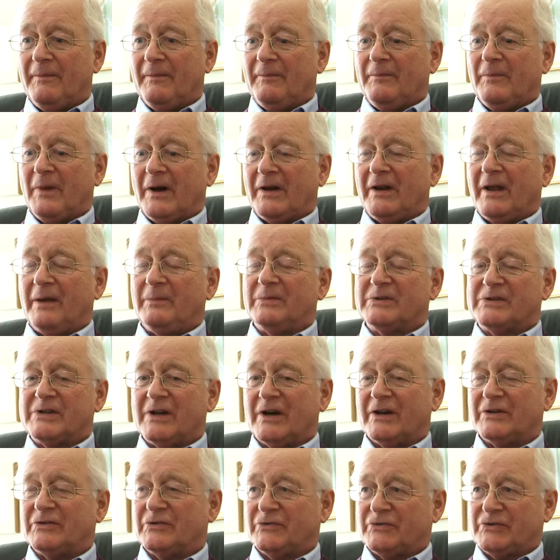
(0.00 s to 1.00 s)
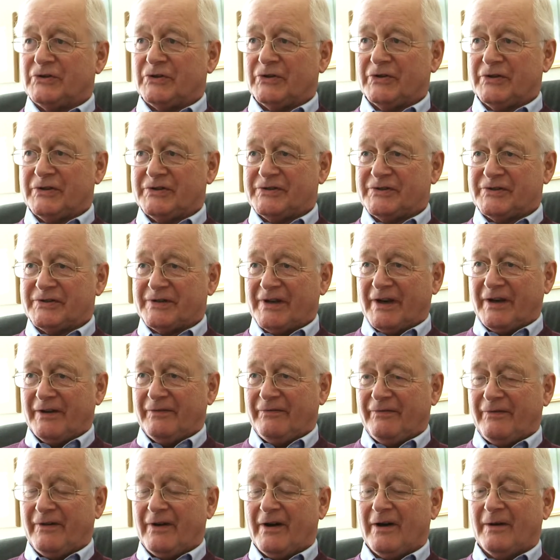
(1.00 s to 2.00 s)
My name is Nigel Joyce. I
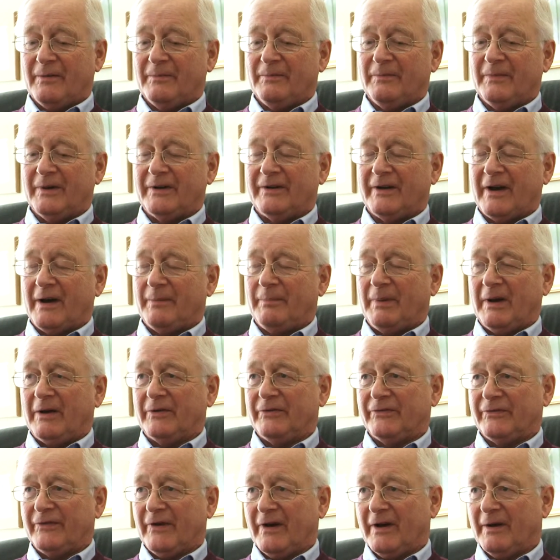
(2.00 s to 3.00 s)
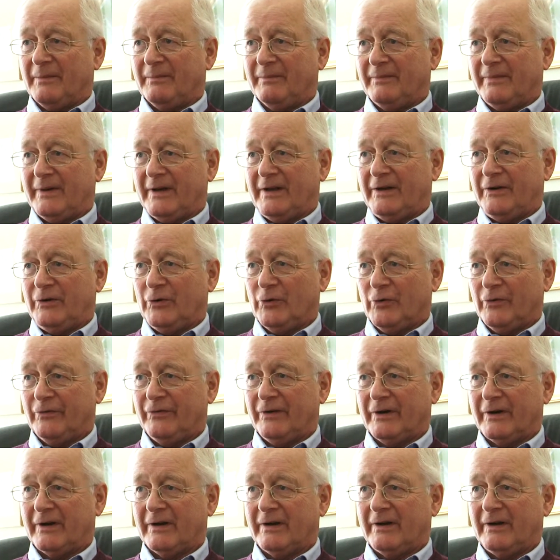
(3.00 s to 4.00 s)
farm at Uphouse Farm in
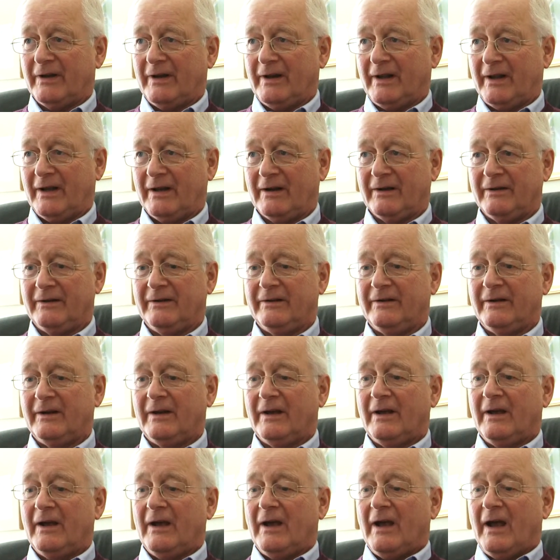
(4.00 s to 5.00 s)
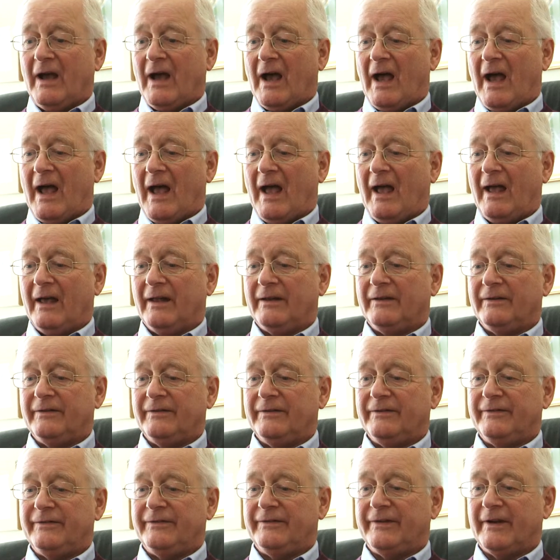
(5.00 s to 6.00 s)
Norfolk in England,
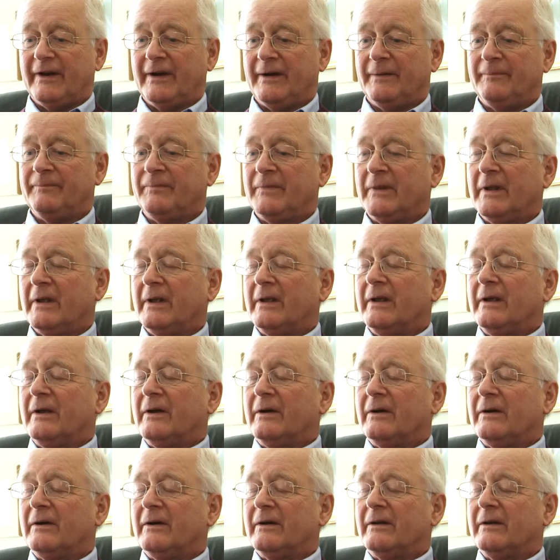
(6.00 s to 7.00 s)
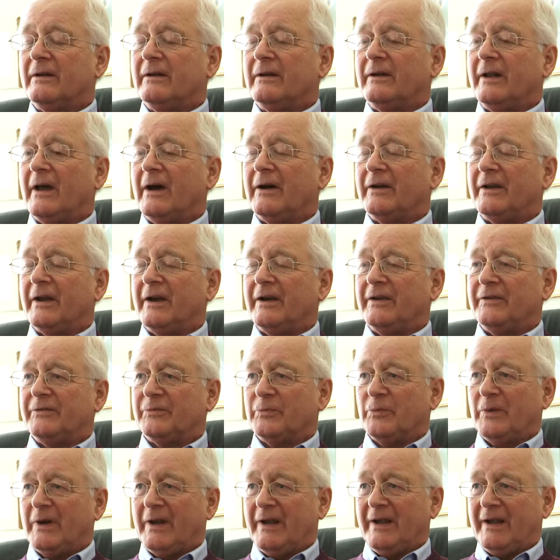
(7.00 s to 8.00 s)
and
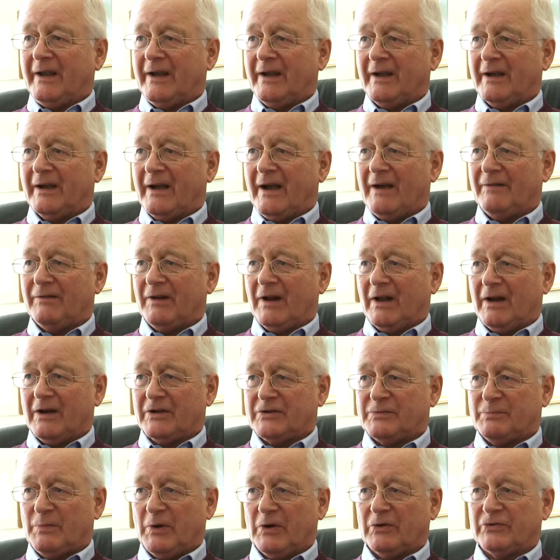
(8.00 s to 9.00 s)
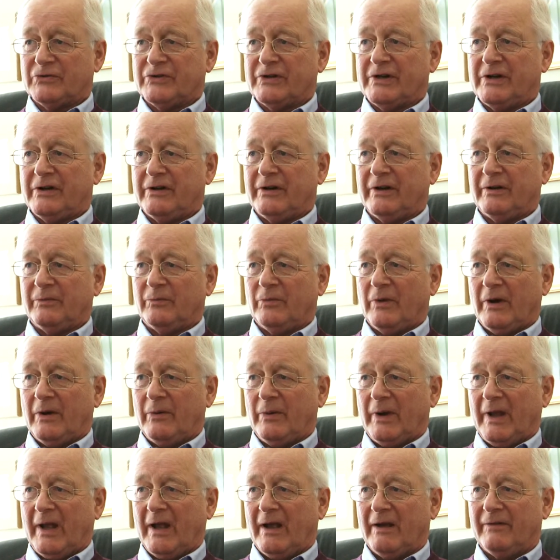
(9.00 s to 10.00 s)
nowadays we have a large poultry unit where
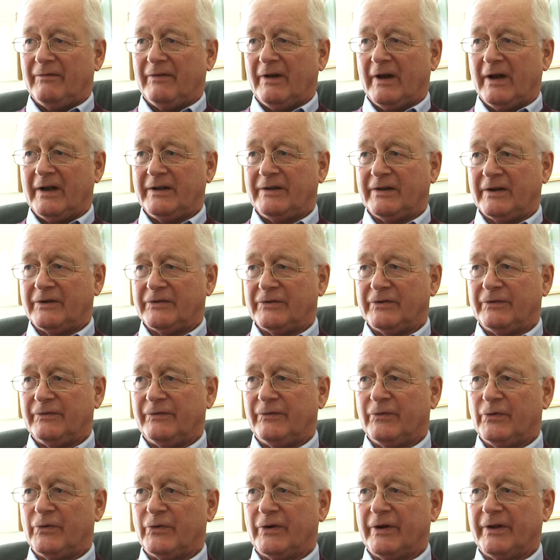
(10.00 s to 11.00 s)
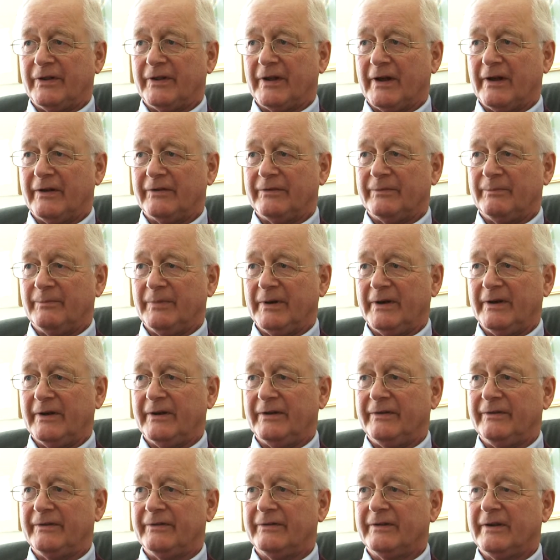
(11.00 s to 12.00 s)
we have 840,000
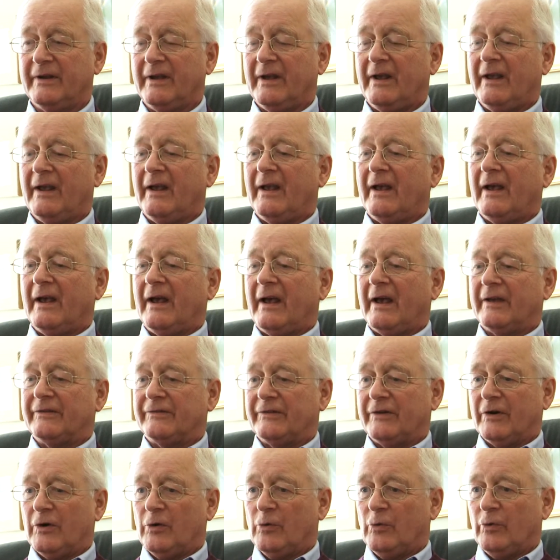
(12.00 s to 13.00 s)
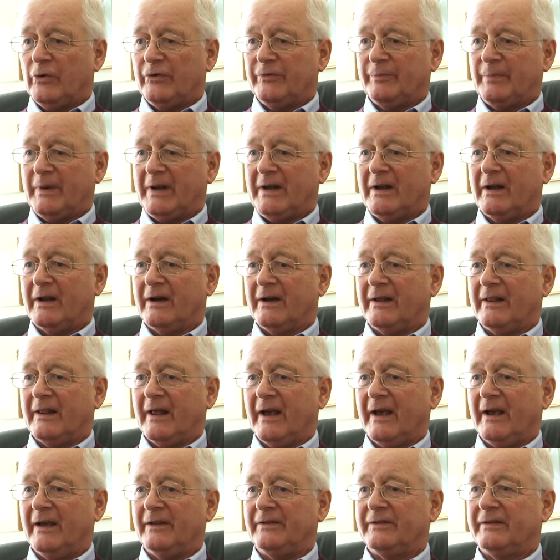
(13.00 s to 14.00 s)
birds. Hasn't always been like
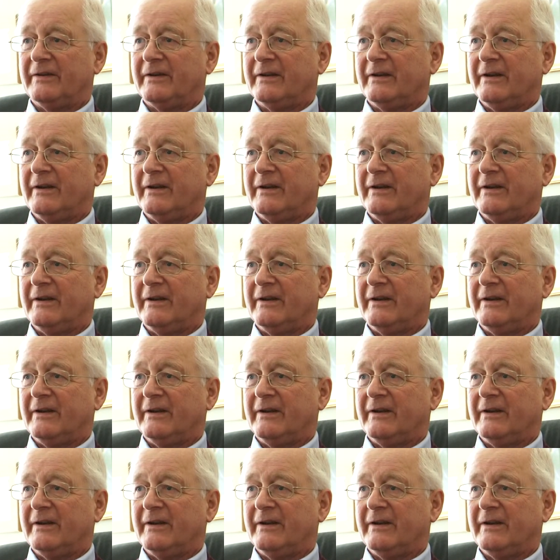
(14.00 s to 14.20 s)
that.